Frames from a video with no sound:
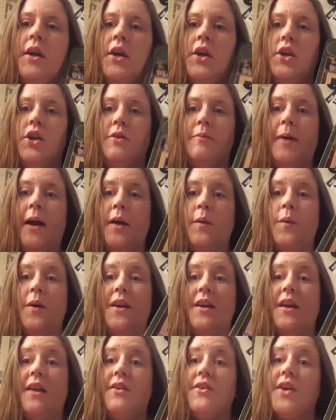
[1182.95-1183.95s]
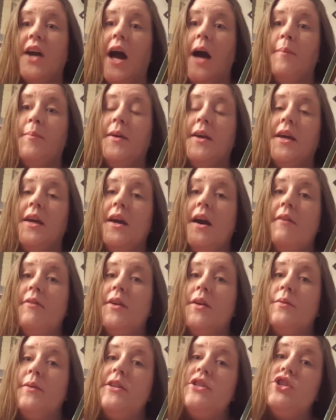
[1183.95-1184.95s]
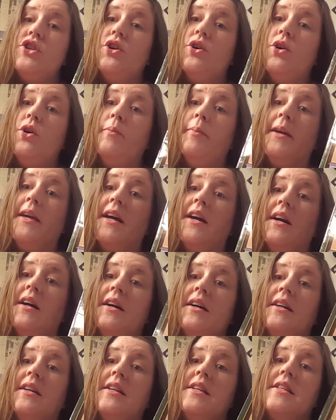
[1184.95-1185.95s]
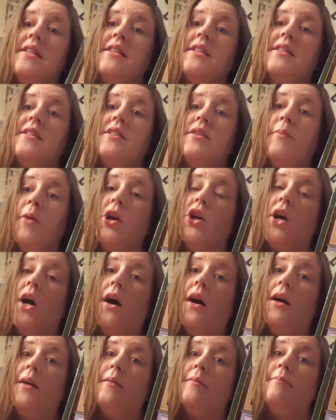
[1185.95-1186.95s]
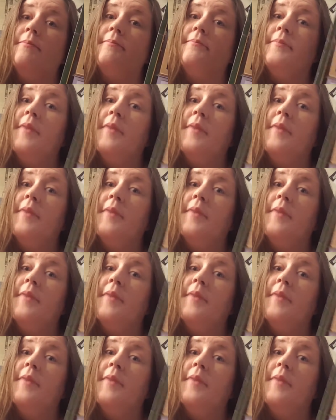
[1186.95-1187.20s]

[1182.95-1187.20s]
you might want another copy of the original to mark on.